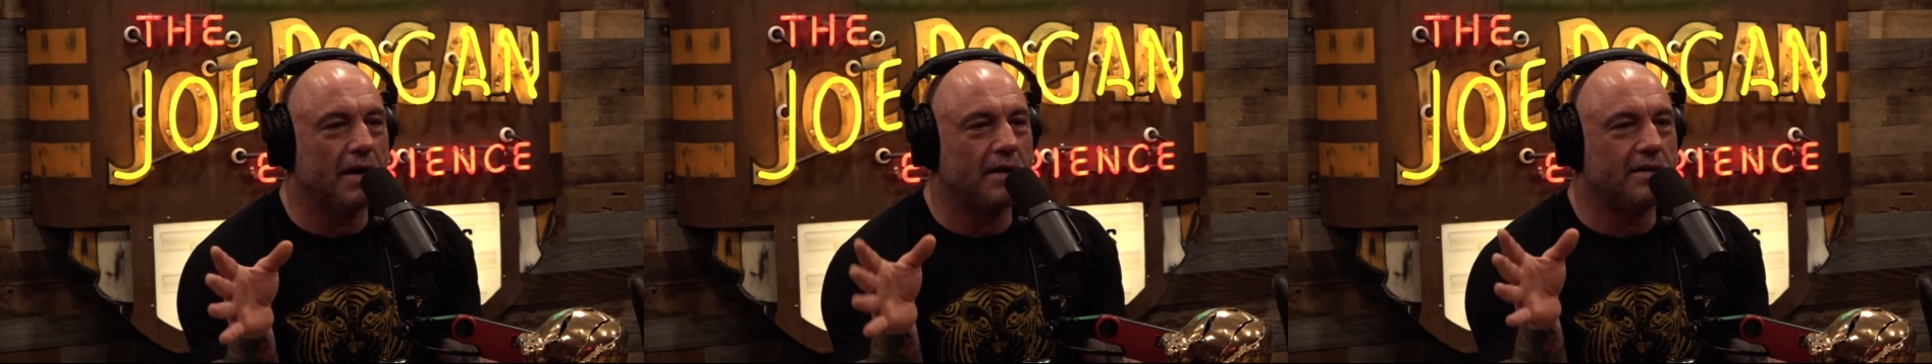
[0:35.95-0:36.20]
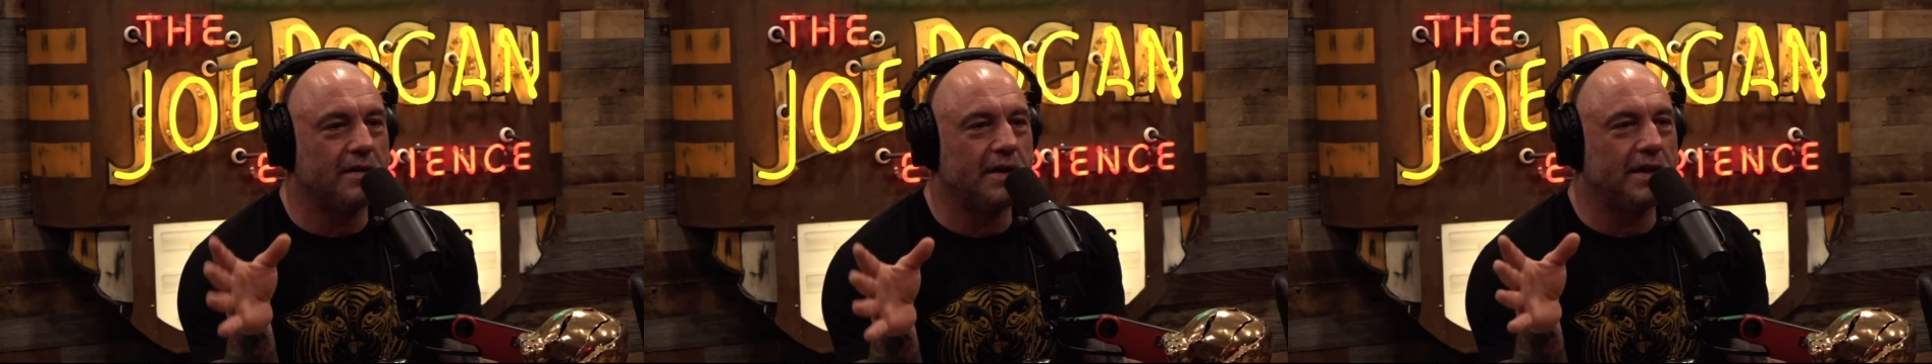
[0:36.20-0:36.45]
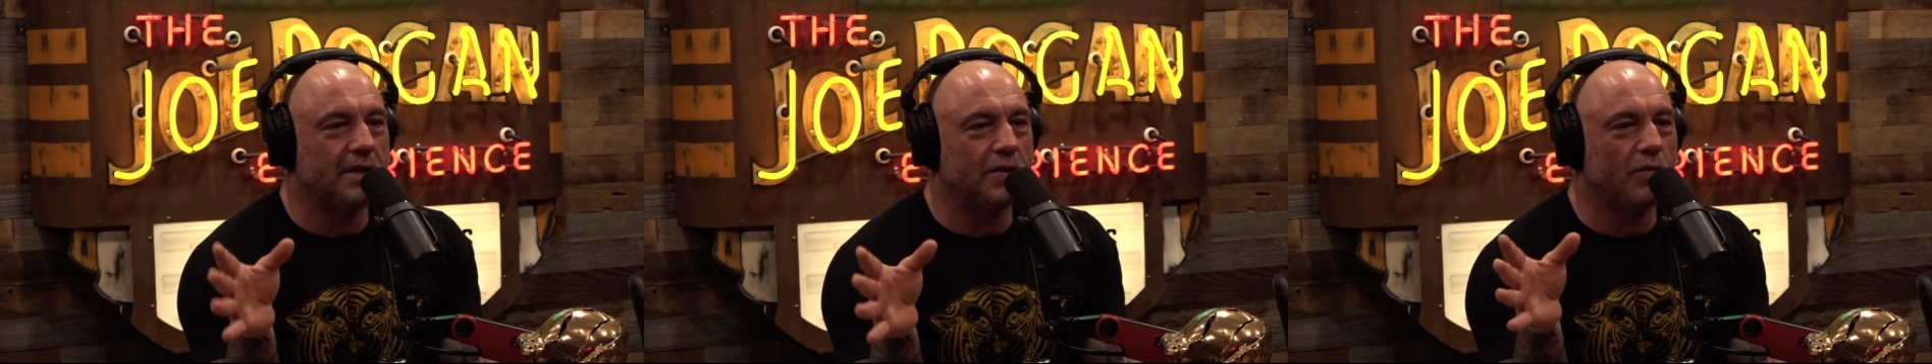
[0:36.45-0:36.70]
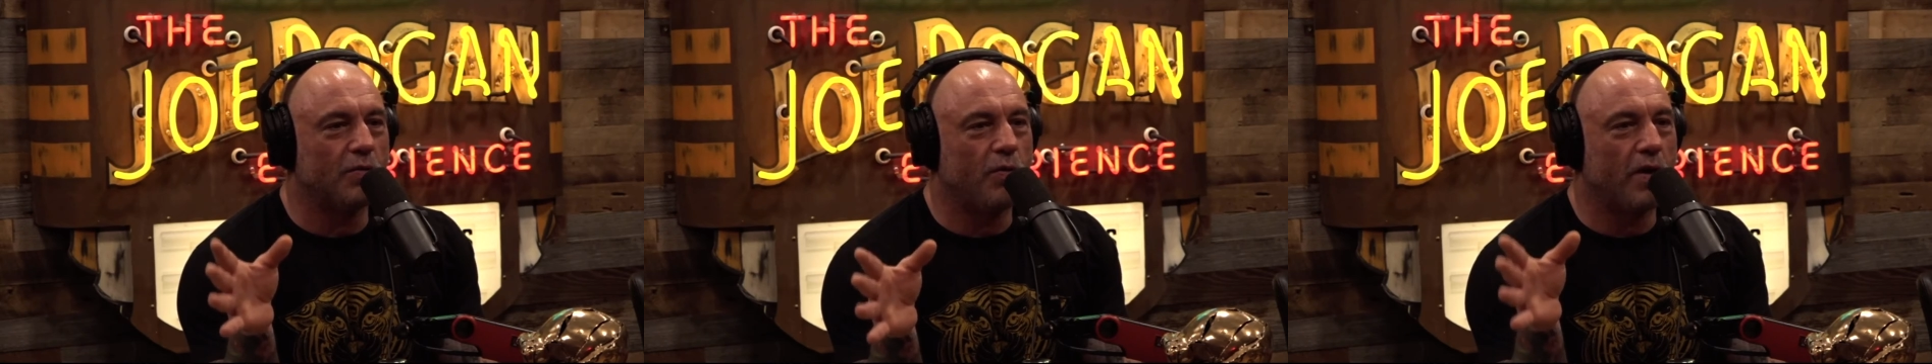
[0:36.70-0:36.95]

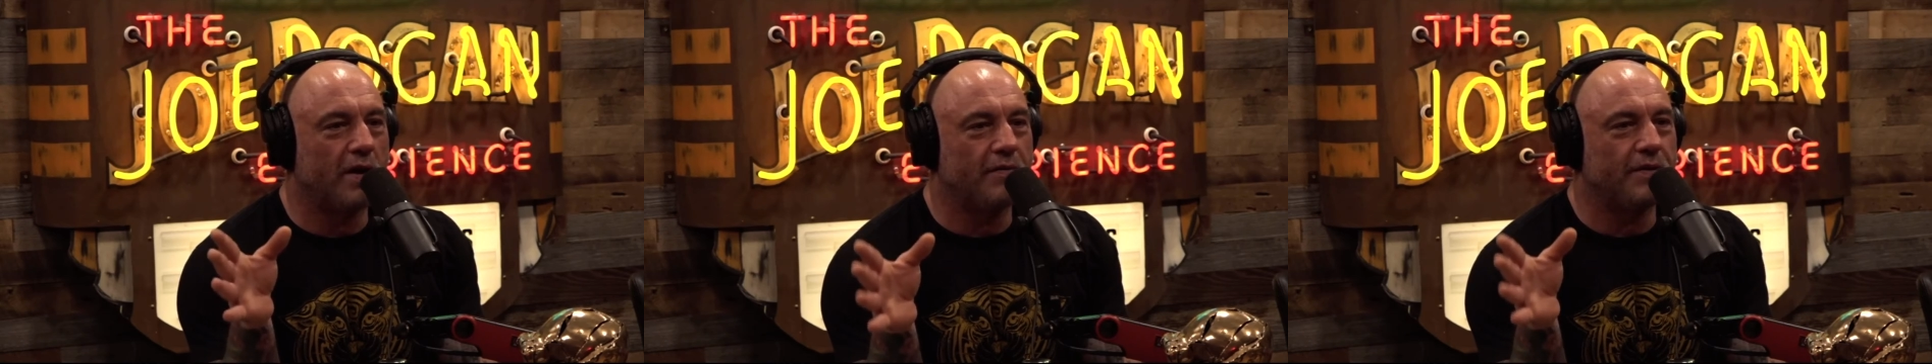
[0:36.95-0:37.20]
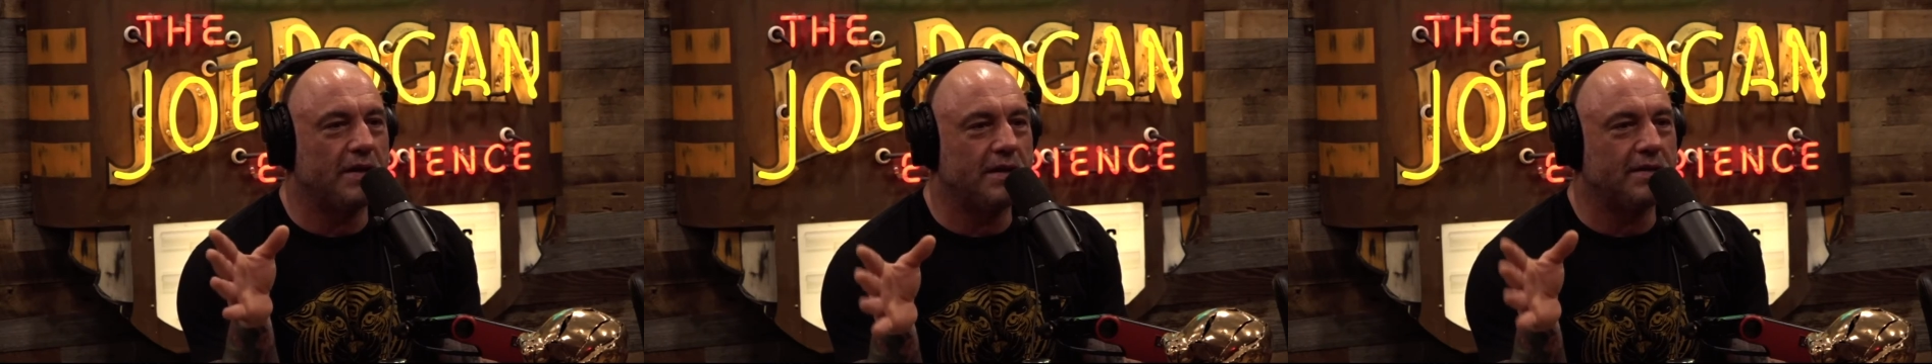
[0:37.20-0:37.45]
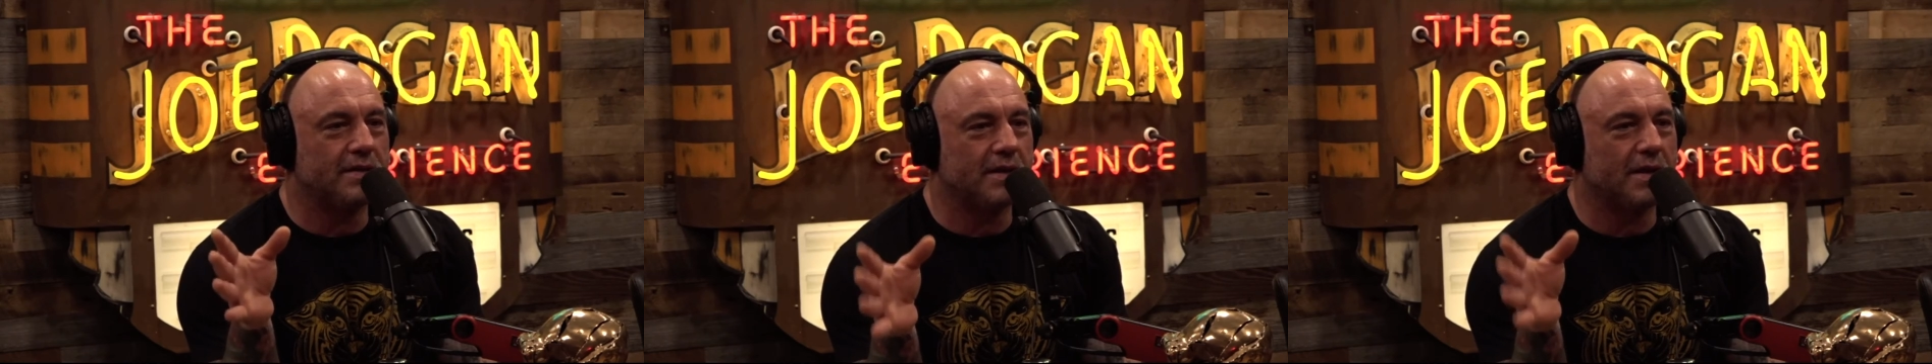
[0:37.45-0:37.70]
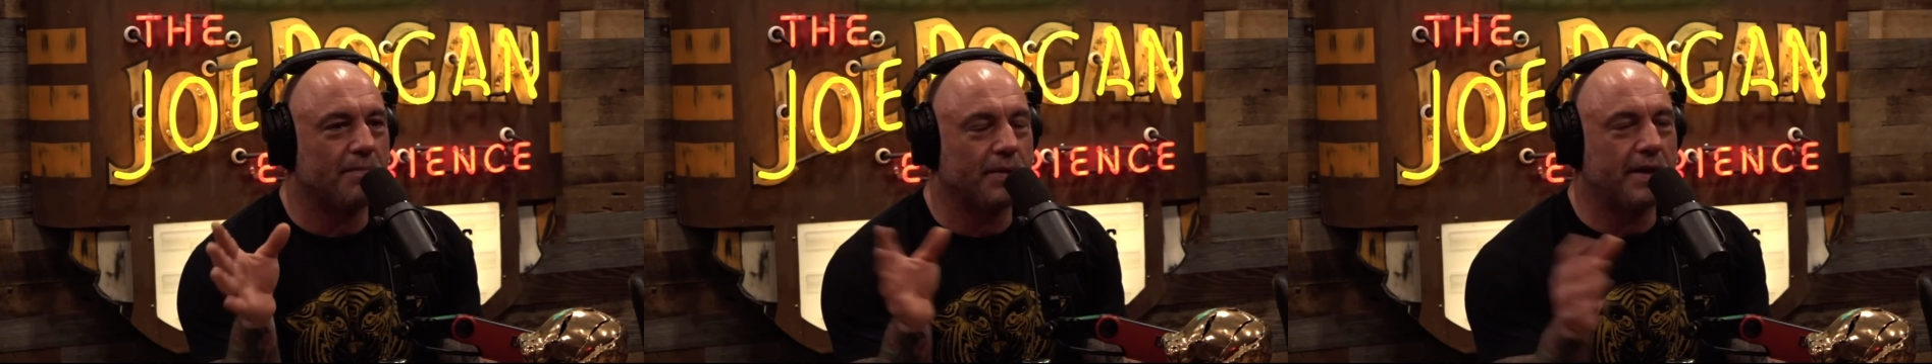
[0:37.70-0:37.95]
near one of these
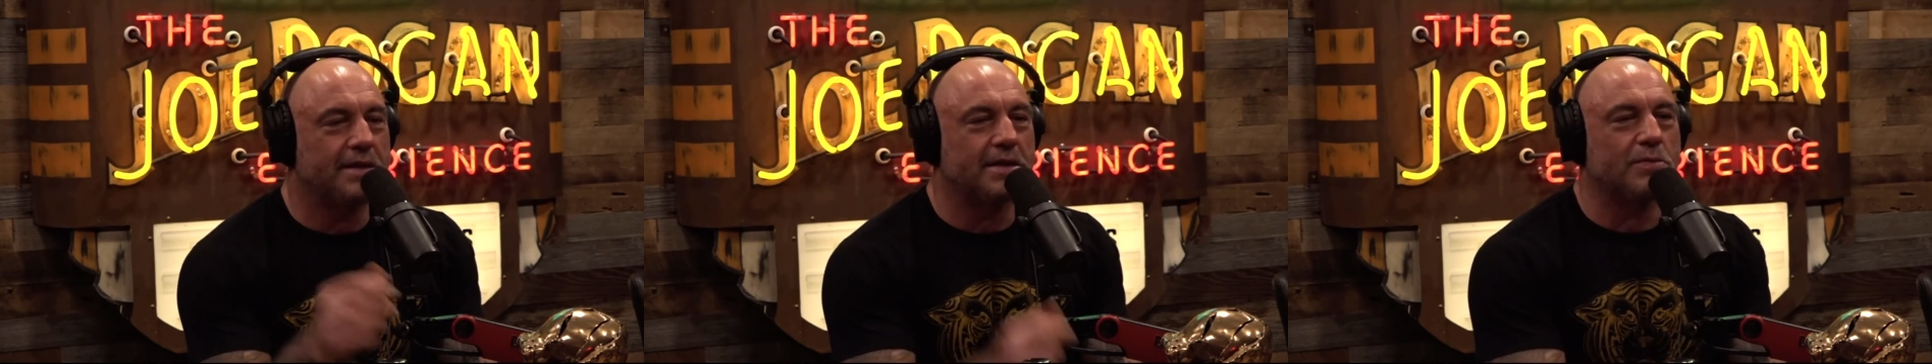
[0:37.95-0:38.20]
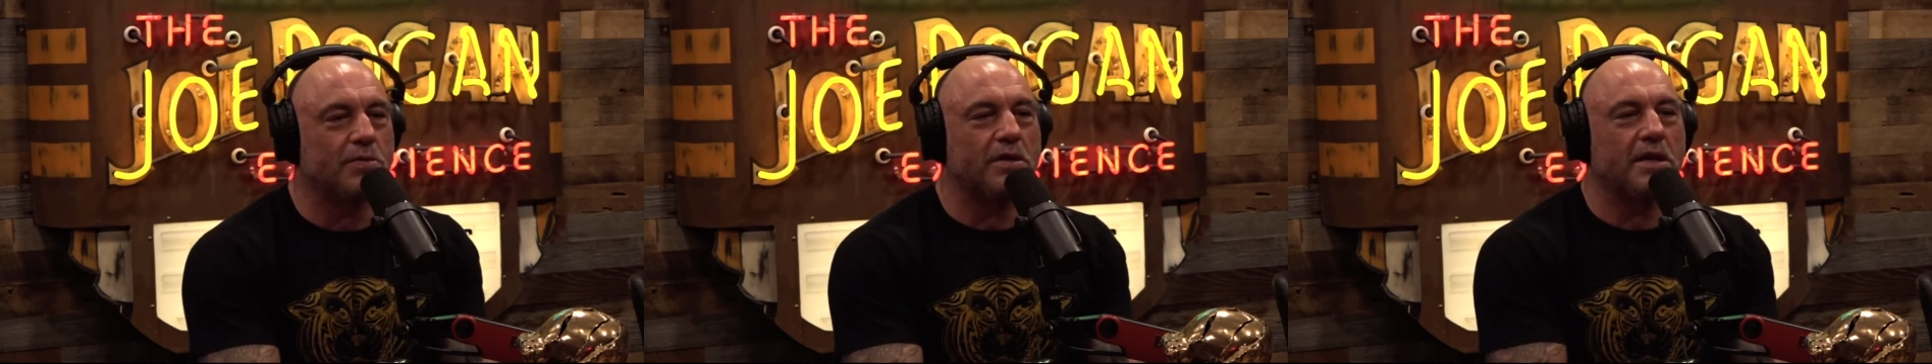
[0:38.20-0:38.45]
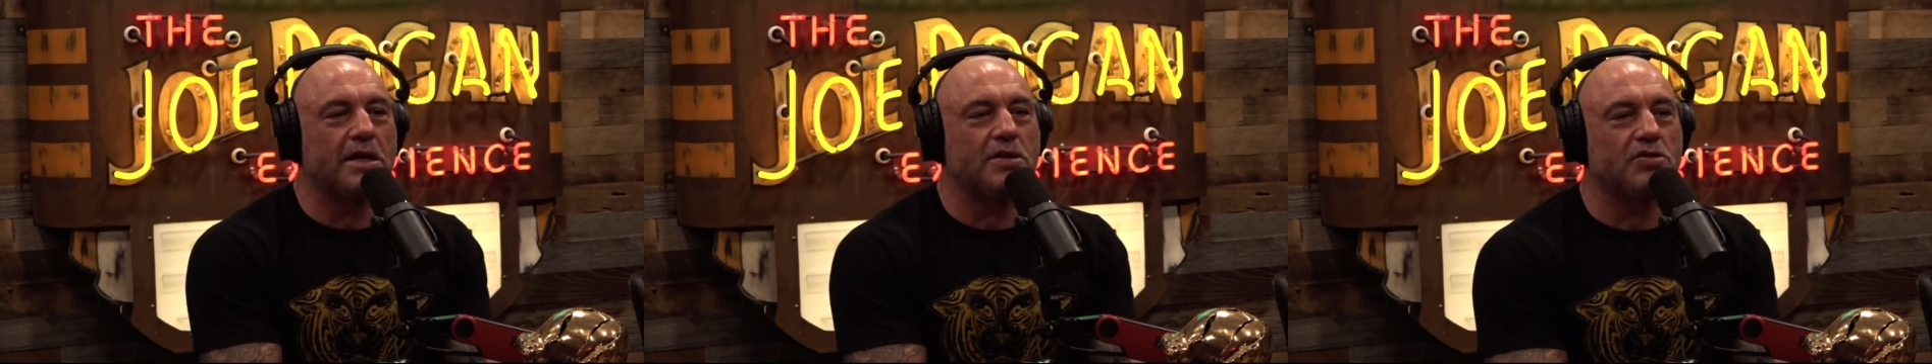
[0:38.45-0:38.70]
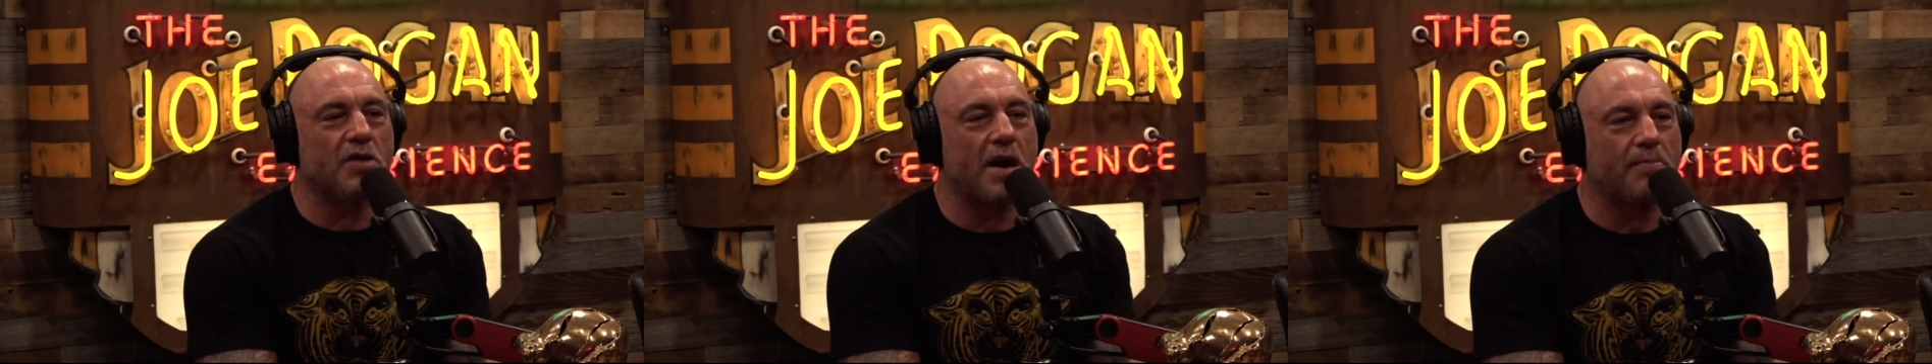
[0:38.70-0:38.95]
places where they're getting
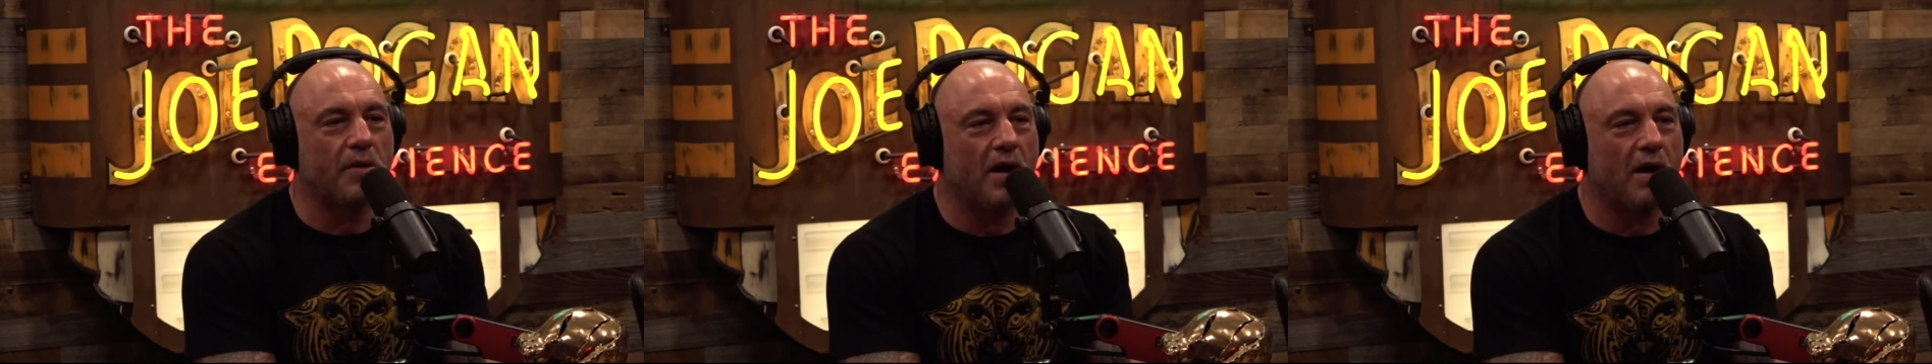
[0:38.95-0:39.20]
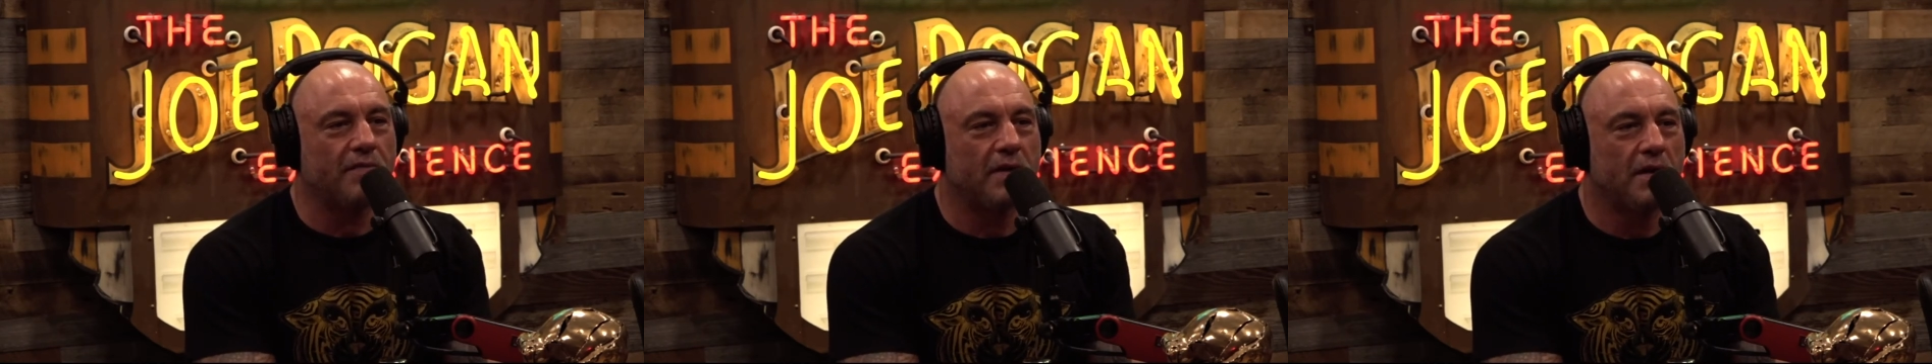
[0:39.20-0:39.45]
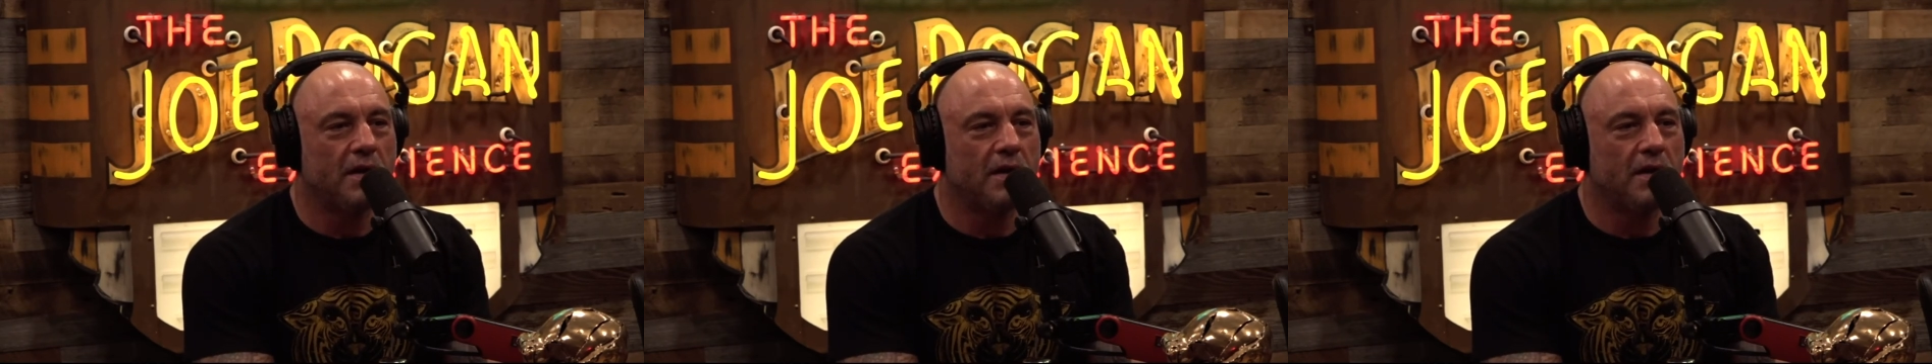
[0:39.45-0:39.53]
dropped off.